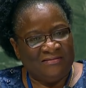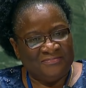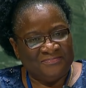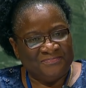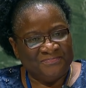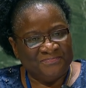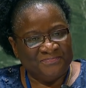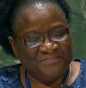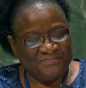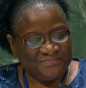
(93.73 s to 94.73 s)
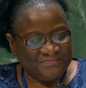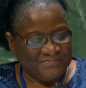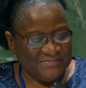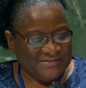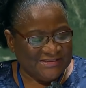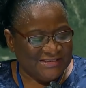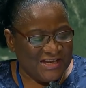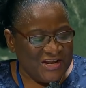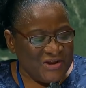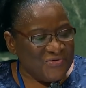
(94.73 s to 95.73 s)
on how best to
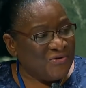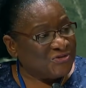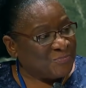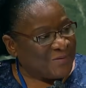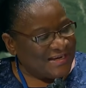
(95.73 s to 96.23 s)
defeat it.